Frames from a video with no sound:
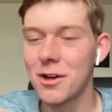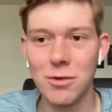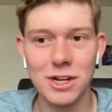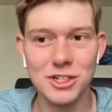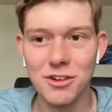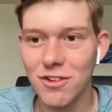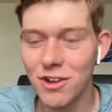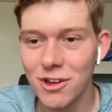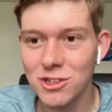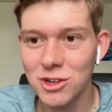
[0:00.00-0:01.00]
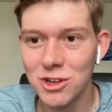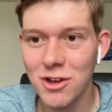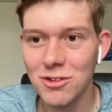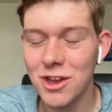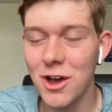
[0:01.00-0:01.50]
which for those who
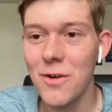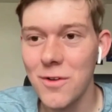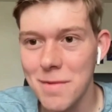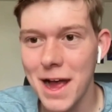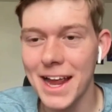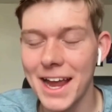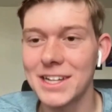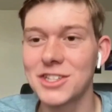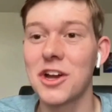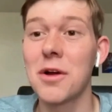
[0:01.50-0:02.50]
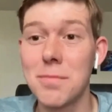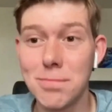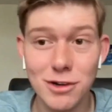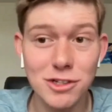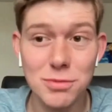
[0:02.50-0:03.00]
don't know, my age,
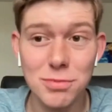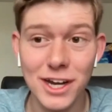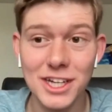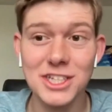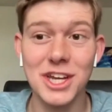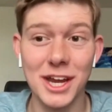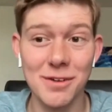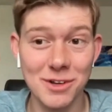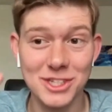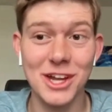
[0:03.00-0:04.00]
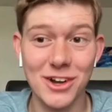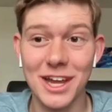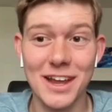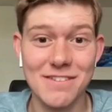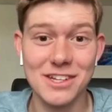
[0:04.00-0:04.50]
Bruce Springsteen was there to
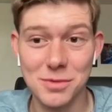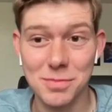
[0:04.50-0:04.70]
give the